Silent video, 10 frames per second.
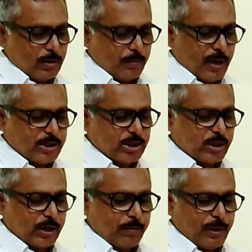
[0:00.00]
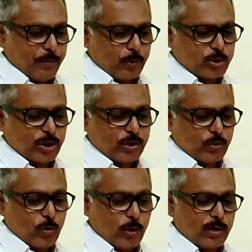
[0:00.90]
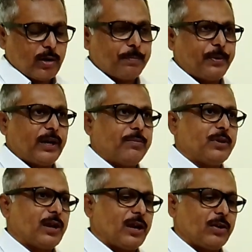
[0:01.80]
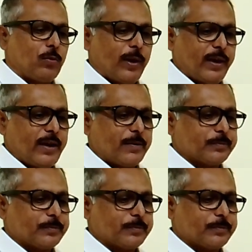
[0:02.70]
magistrate may proceed to hold a preliminary inquiry.